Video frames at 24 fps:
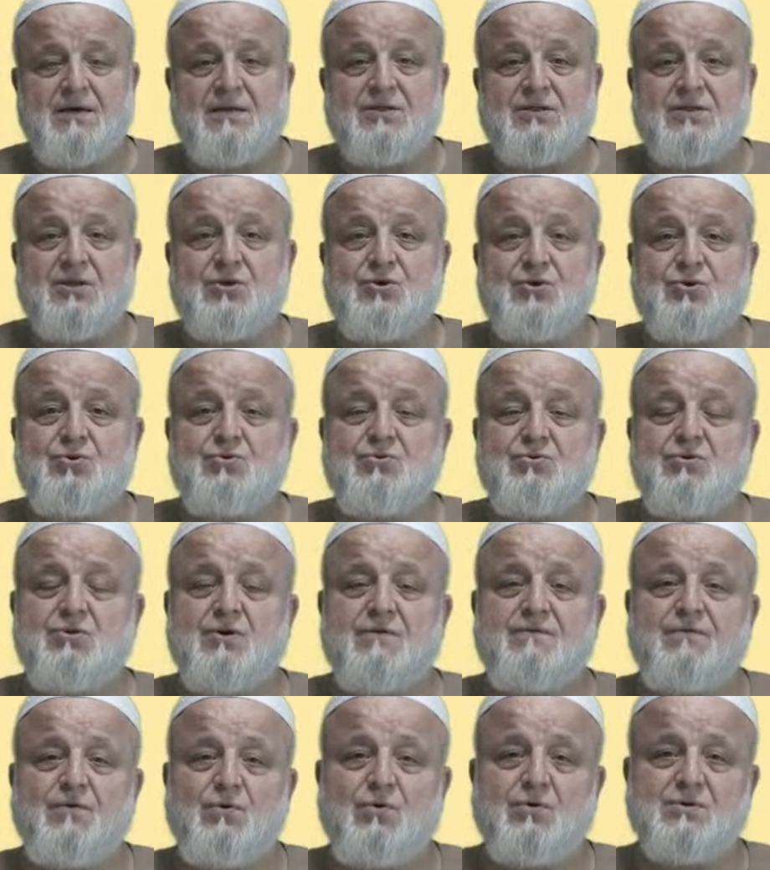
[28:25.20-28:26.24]
The urine
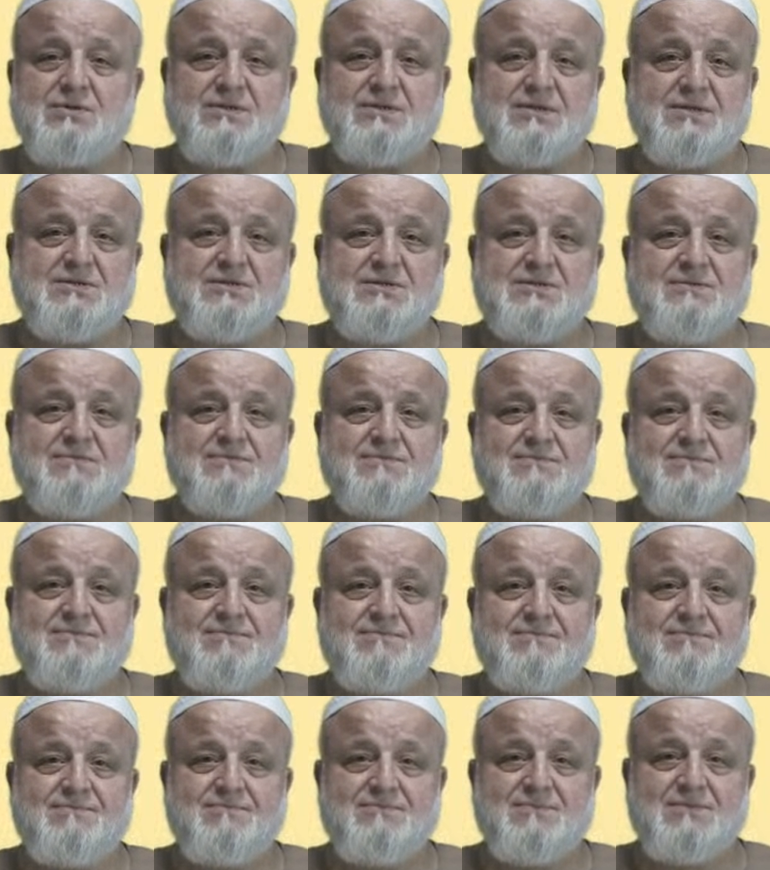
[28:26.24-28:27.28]
of horses.
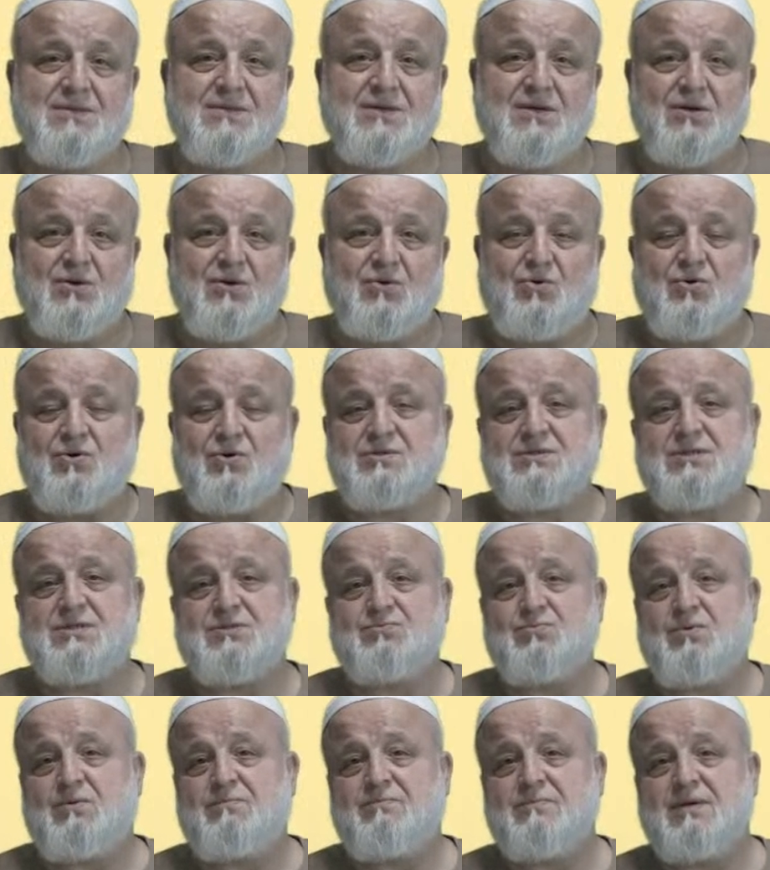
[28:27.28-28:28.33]

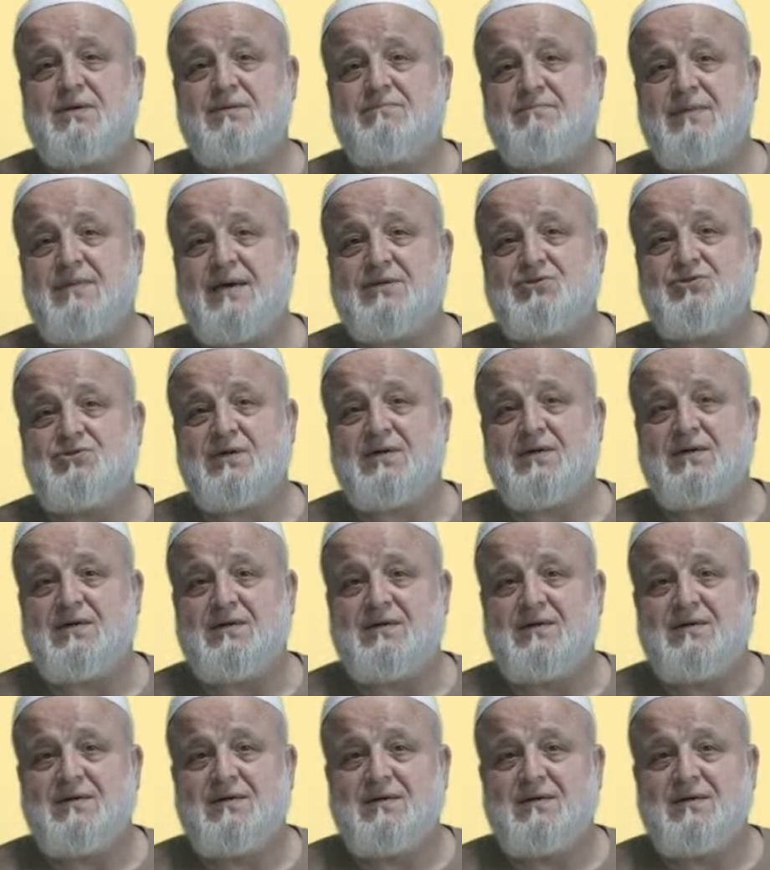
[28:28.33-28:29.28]
Horses were a major